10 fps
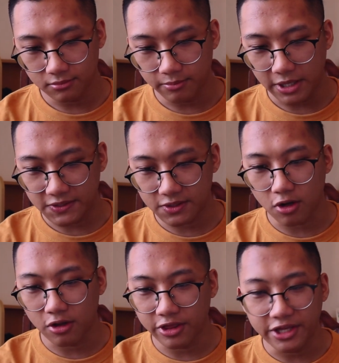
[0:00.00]
based
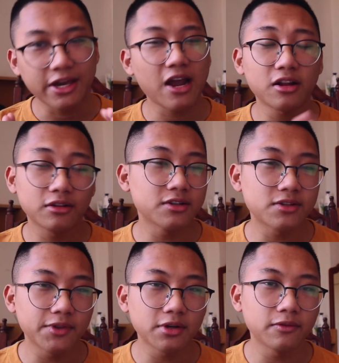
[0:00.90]
on the characters
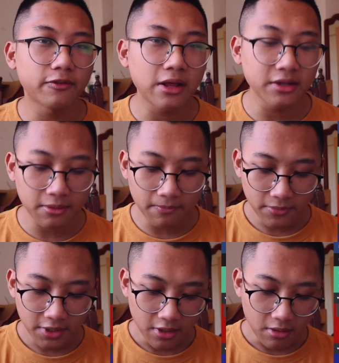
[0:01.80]
of the file name,
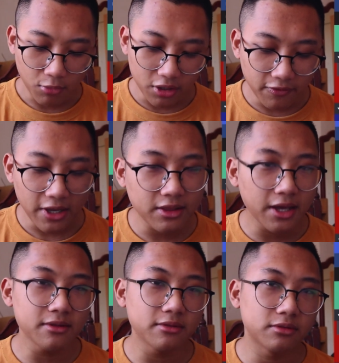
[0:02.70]
modified
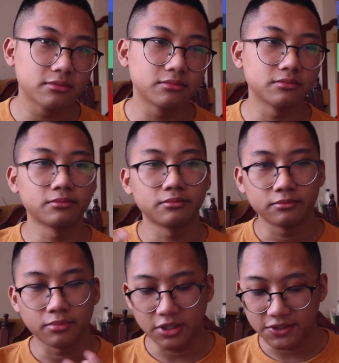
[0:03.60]
date,
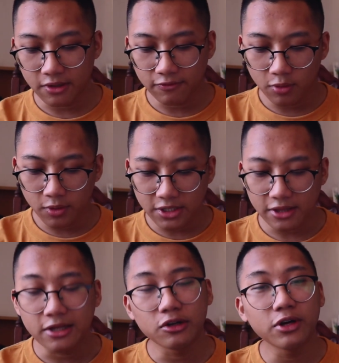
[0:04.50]
pretty straightforward,
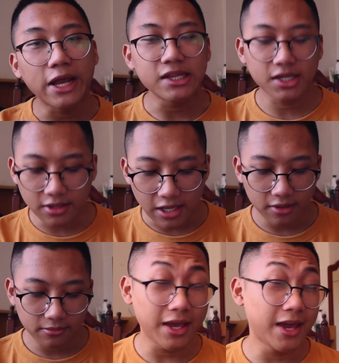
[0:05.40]
and then created date.
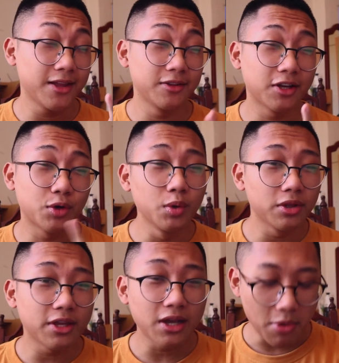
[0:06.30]
And the cool
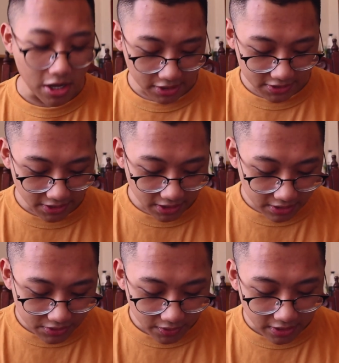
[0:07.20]
thing about this
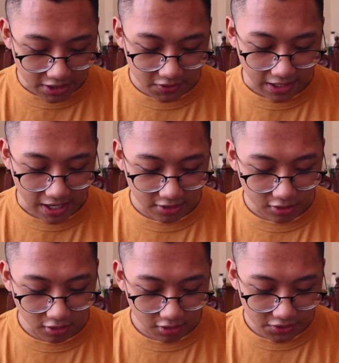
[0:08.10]
is you can actually add
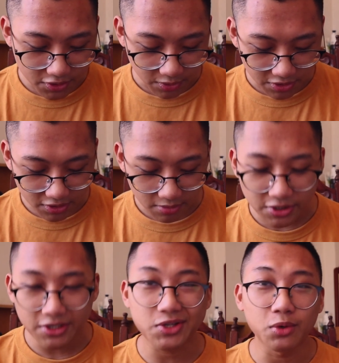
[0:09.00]
colors to each
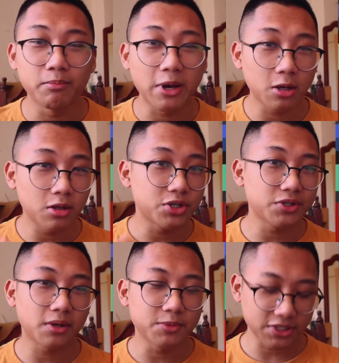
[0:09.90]
subject. So biology
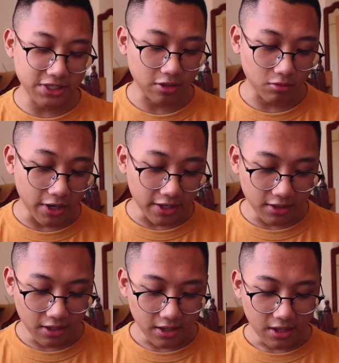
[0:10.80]
subjects get a red,
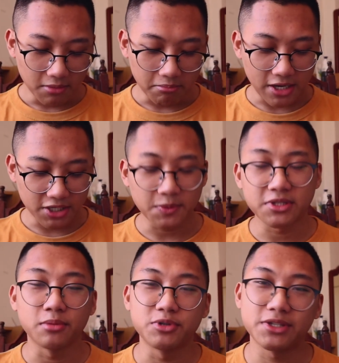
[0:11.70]

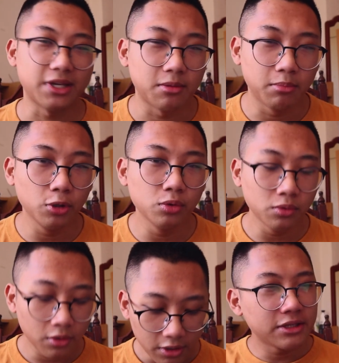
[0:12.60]
management subjects get a
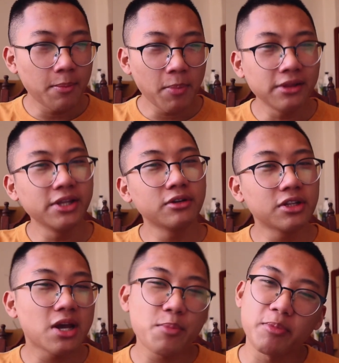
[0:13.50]
blue. Depending on the
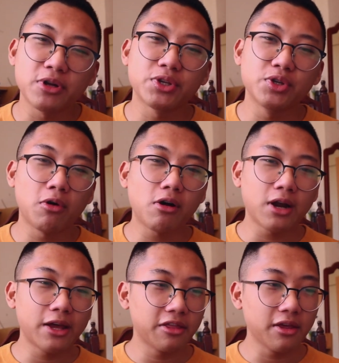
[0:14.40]
type of person you are,
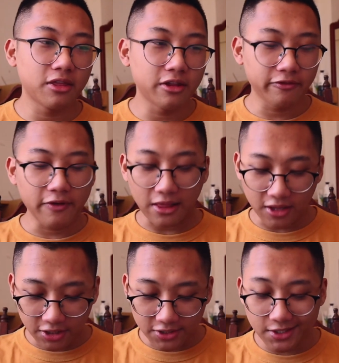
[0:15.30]
I think the fact
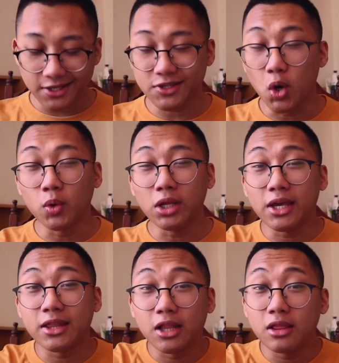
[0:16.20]
that it is
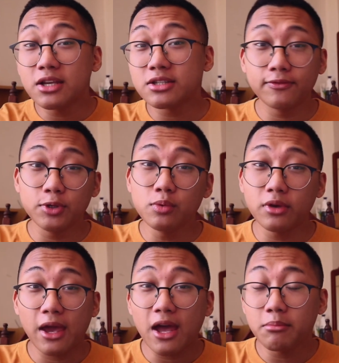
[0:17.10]
only in a list view
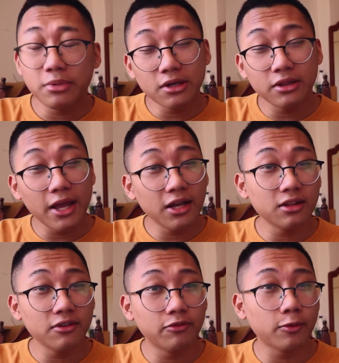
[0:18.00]
can be a
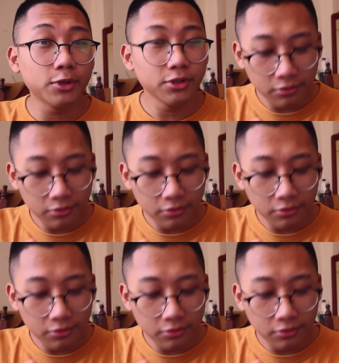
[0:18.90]
negative for you,